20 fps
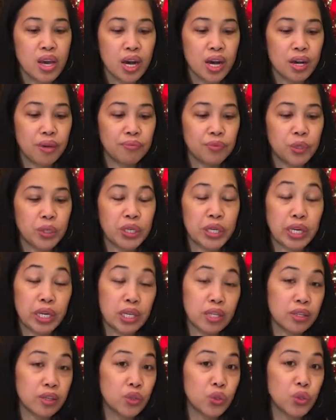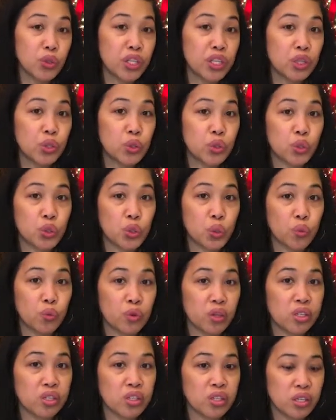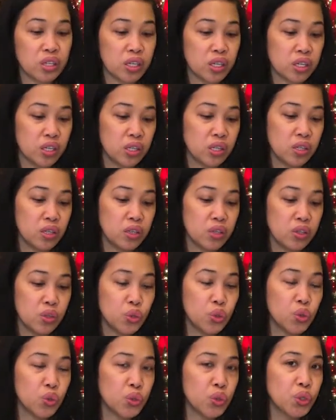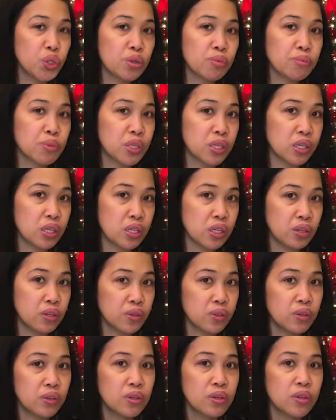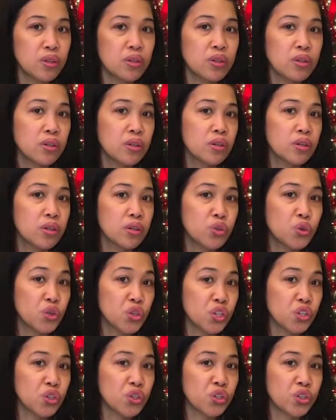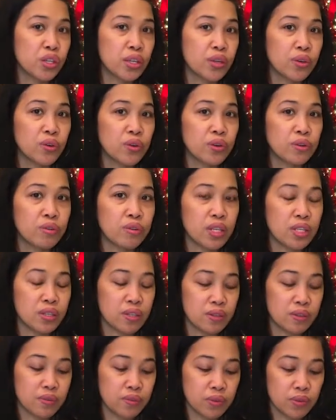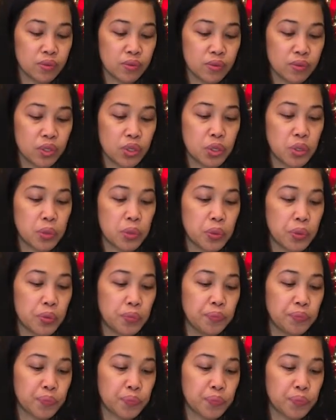After that you need to squeeze the juice of the ginger that you are grated. So